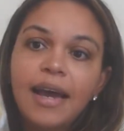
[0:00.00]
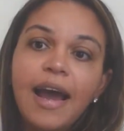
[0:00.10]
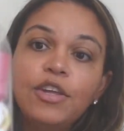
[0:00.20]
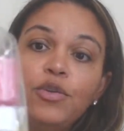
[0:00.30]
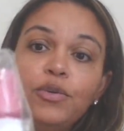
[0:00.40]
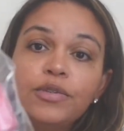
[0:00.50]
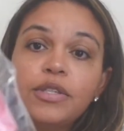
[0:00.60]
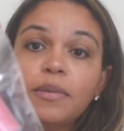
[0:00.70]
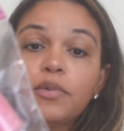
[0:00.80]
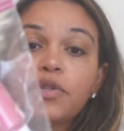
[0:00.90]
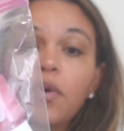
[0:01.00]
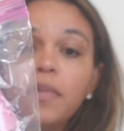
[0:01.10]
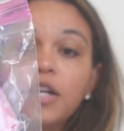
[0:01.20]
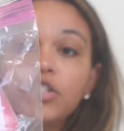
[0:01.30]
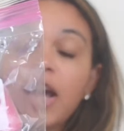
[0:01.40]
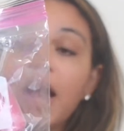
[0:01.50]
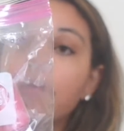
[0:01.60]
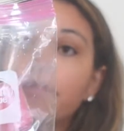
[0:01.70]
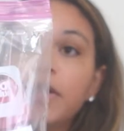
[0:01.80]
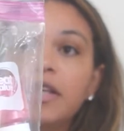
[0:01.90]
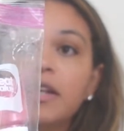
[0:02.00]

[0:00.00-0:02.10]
I use them so much. I really